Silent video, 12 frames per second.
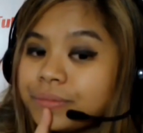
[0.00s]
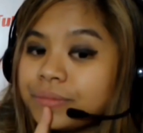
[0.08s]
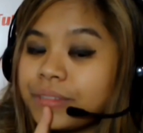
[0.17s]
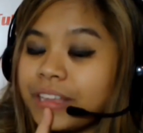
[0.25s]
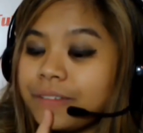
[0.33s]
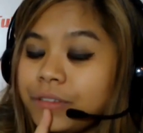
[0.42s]

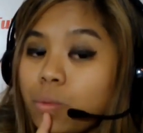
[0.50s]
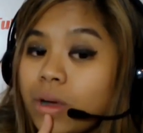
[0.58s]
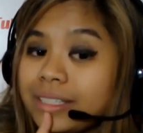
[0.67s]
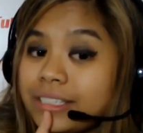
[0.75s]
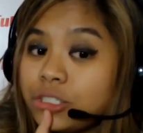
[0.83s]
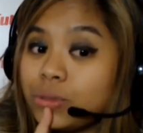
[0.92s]
if you want the
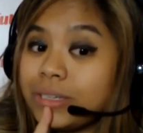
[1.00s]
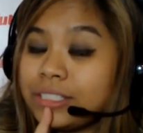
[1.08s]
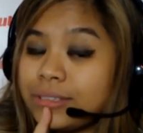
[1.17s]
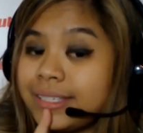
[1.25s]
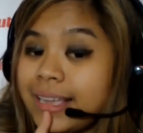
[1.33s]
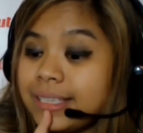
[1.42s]
student to
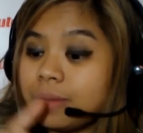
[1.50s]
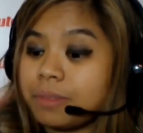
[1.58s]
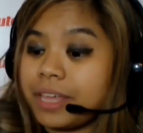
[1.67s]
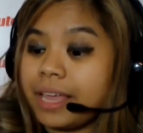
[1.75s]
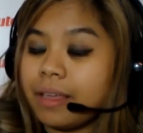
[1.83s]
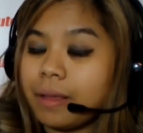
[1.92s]
say something,